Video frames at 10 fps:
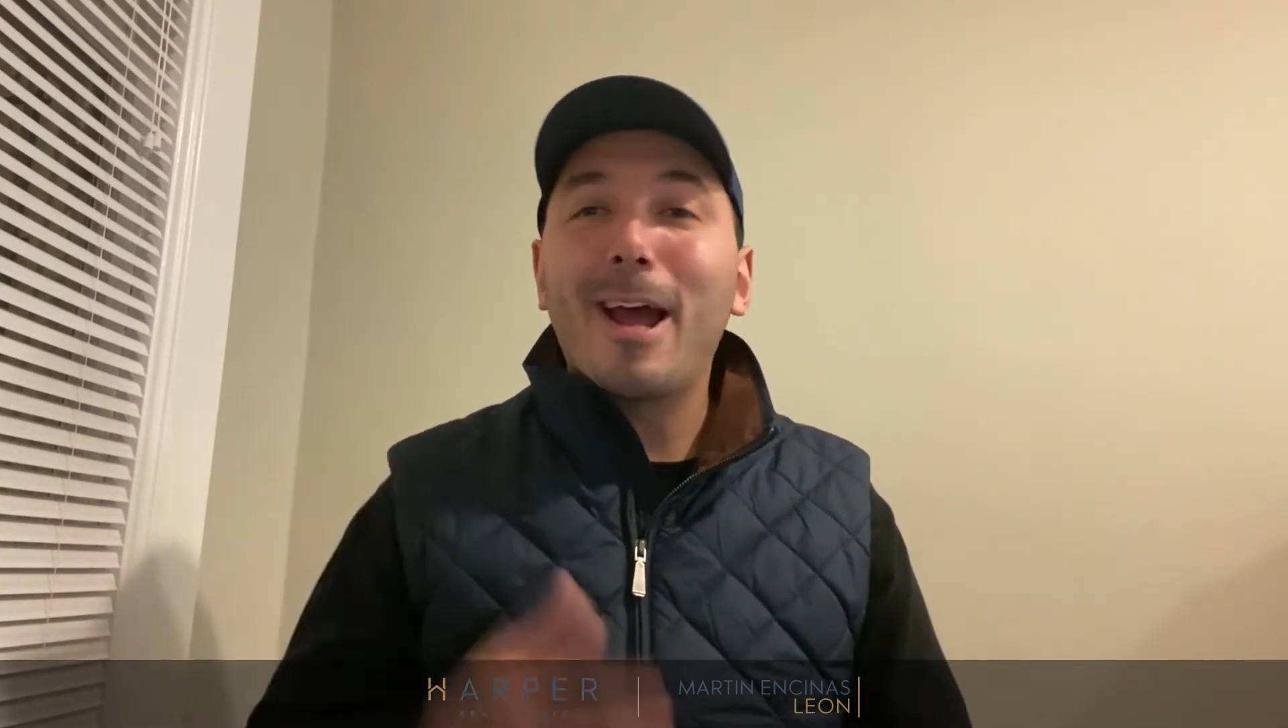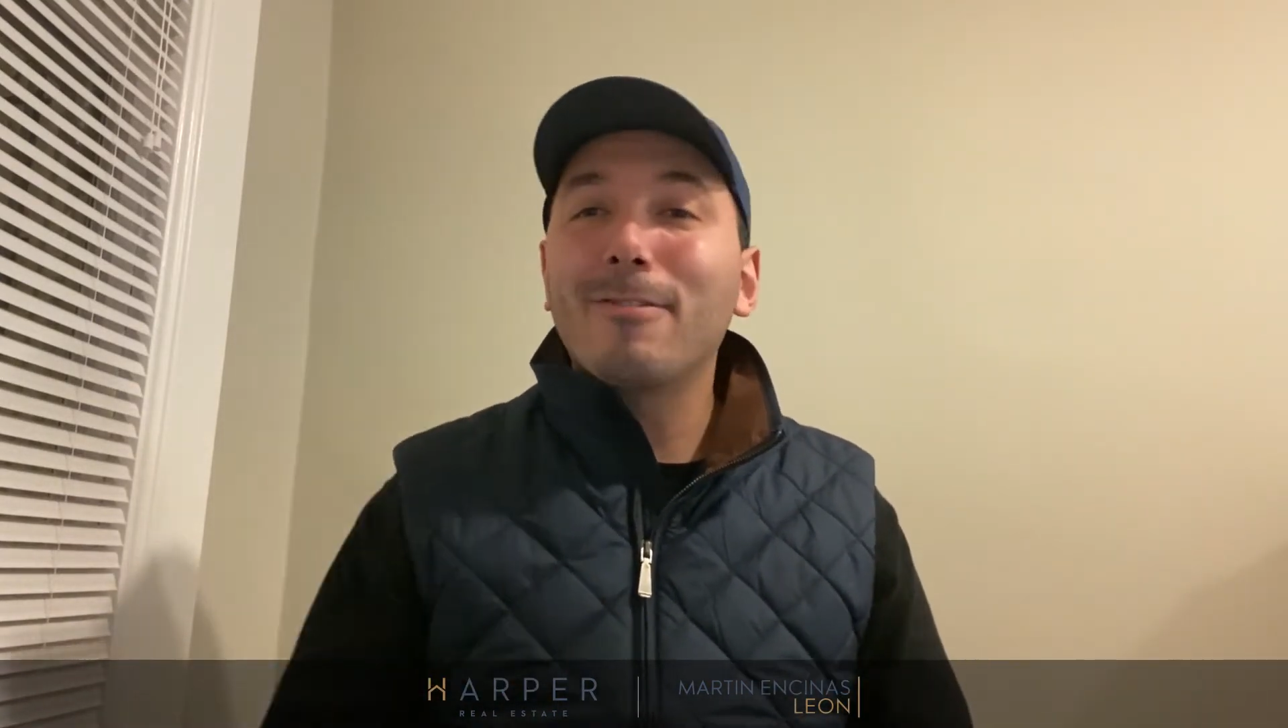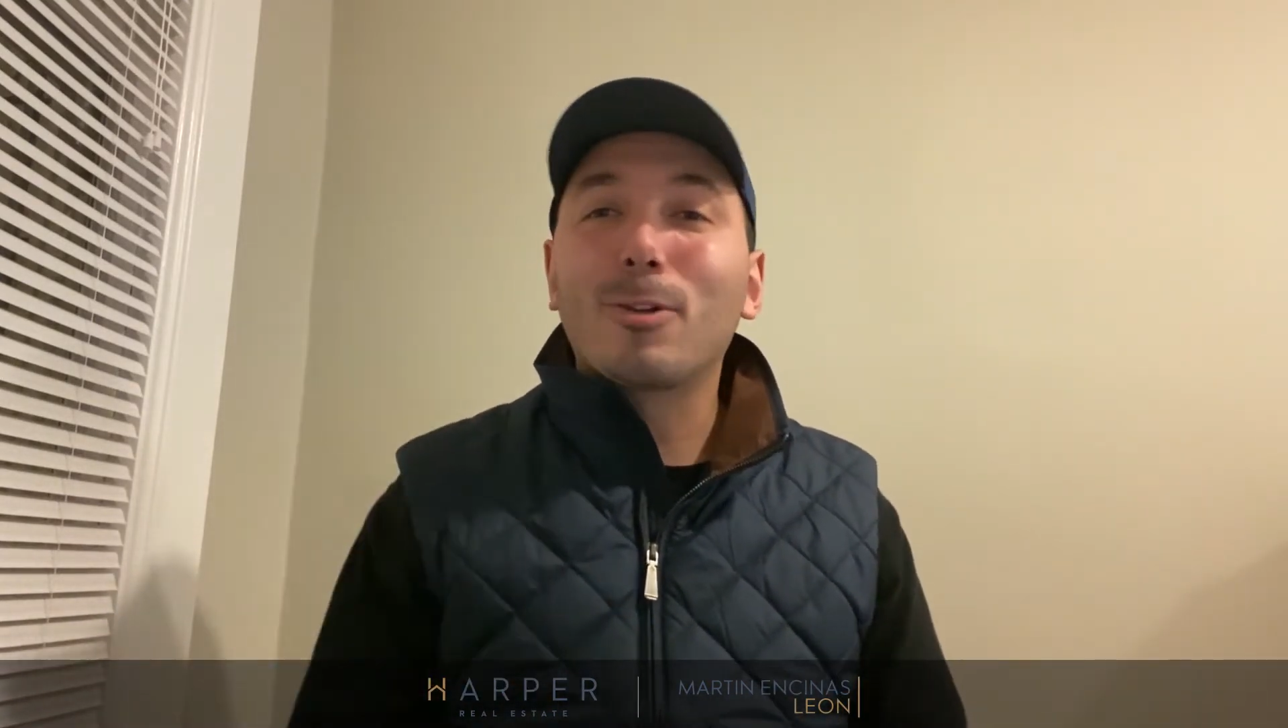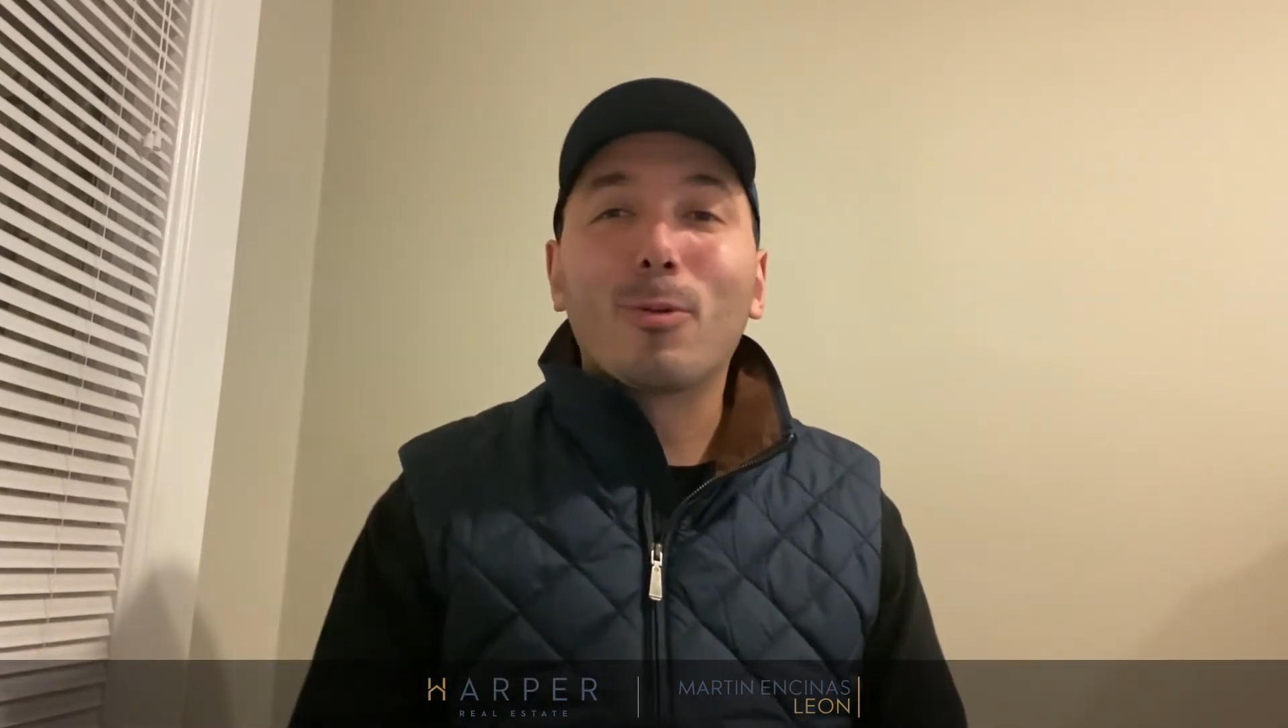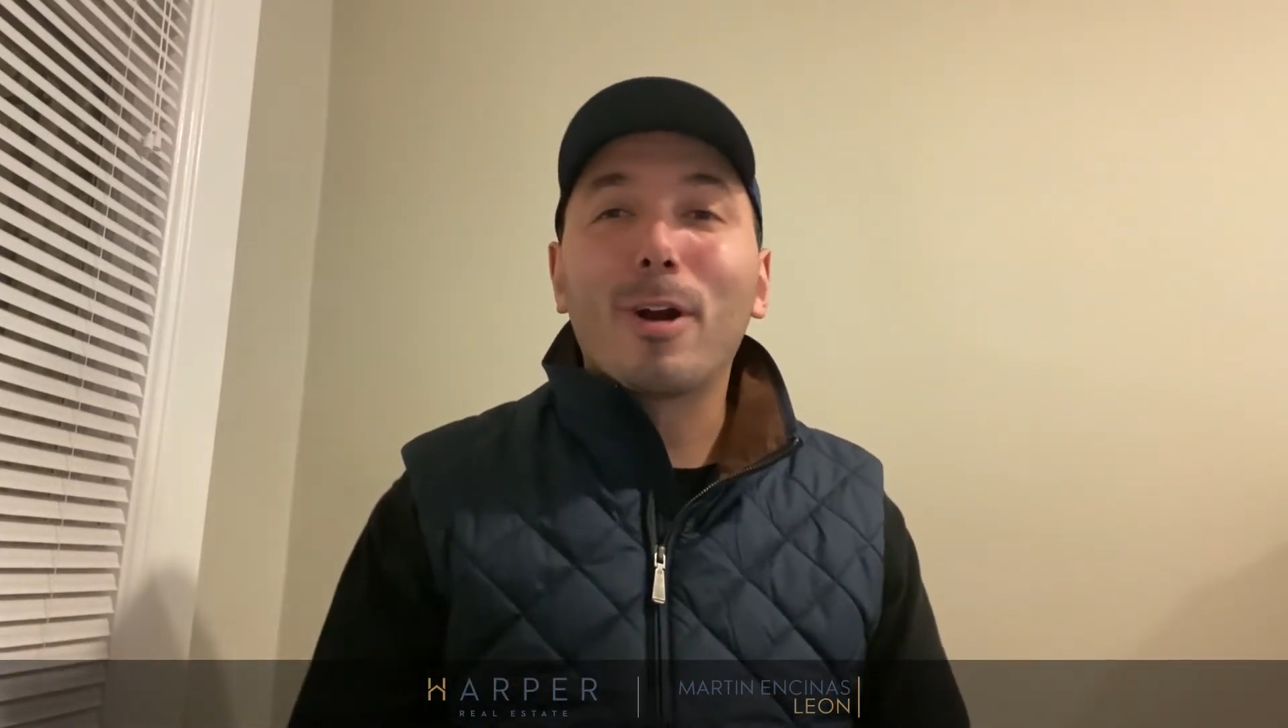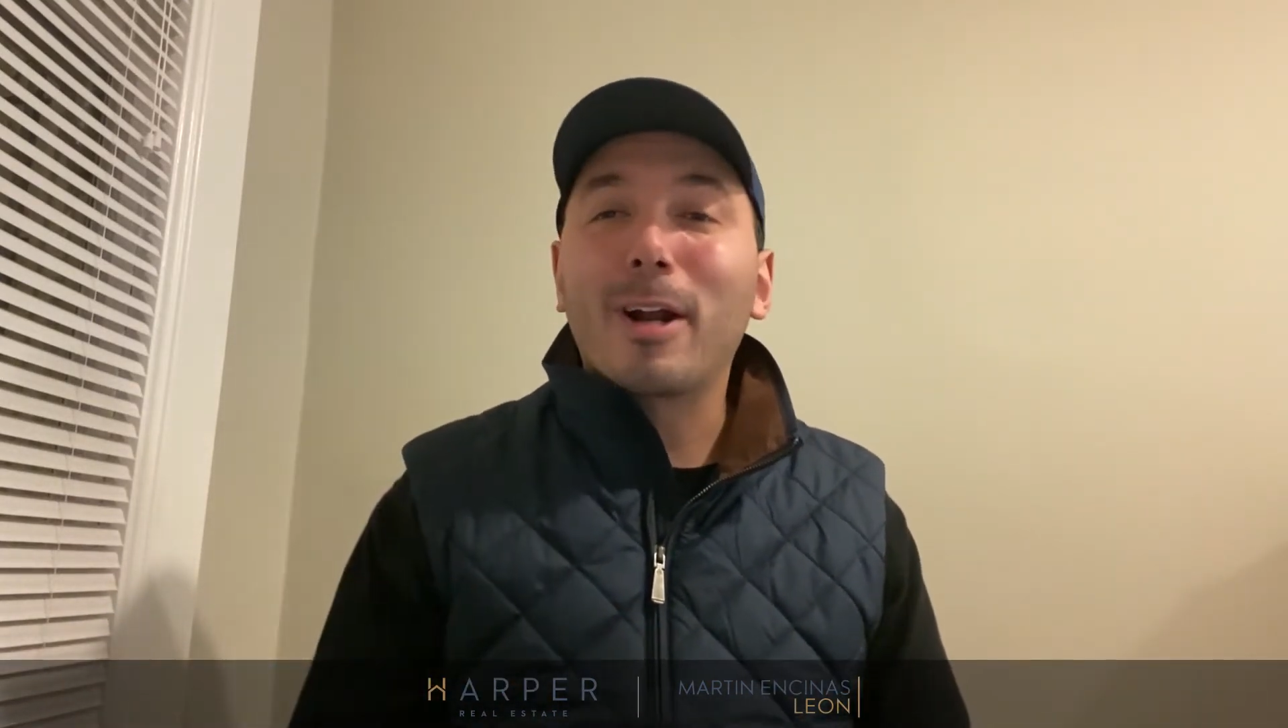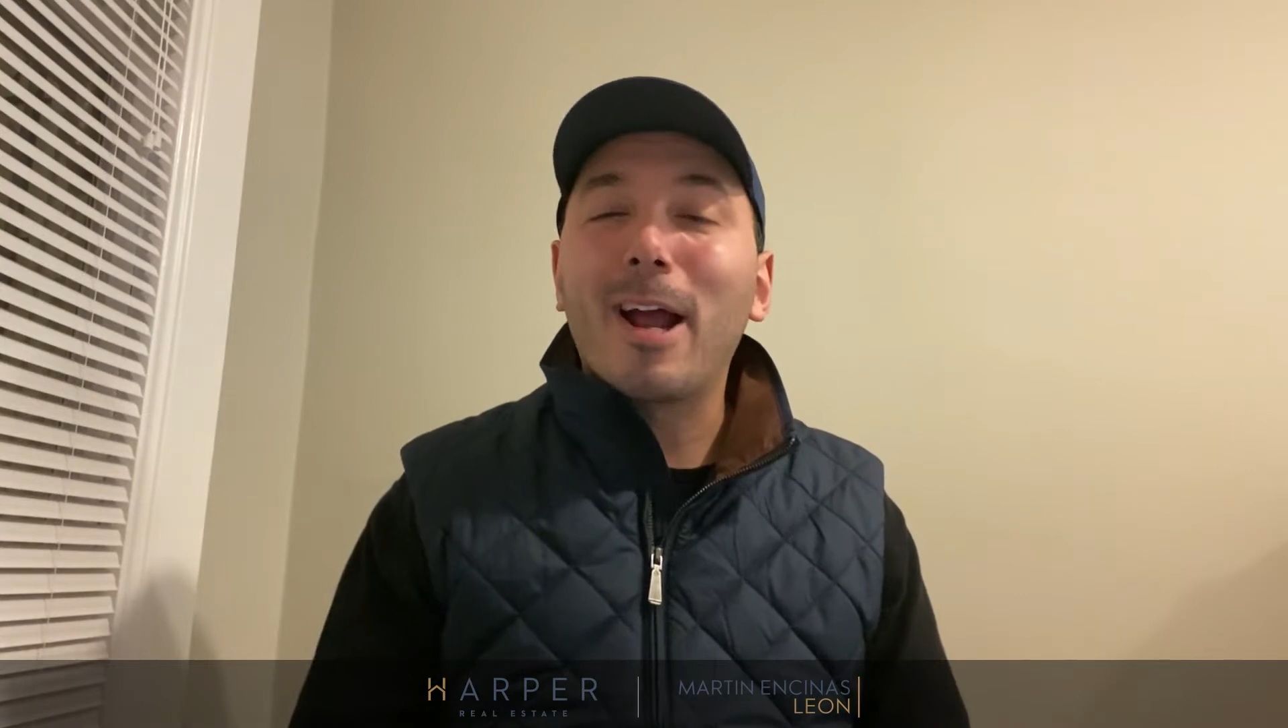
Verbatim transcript: after work,